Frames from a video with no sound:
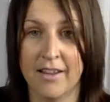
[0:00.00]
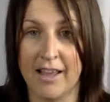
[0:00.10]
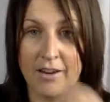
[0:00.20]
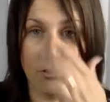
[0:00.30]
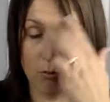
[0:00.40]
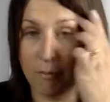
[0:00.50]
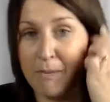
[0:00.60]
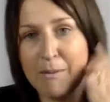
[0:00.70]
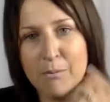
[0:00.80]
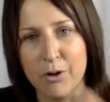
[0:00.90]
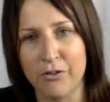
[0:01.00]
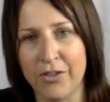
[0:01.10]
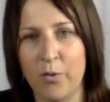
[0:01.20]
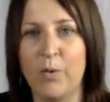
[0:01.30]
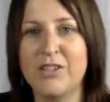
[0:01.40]
And remember
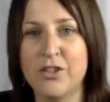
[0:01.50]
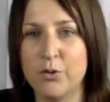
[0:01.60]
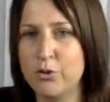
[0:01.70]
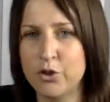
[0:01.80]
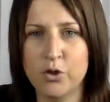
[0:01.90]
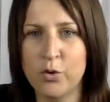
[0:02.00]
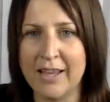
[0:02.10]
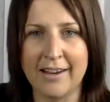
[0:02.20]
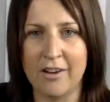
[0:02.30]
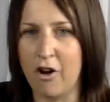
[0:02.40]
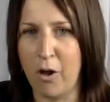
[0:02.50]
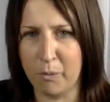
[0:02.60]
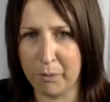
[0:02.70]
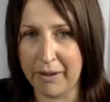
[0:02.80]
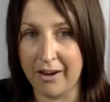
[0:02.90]
that once you do get it all
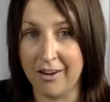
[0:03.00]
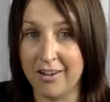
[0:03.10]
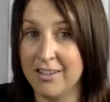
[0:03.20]
prepared,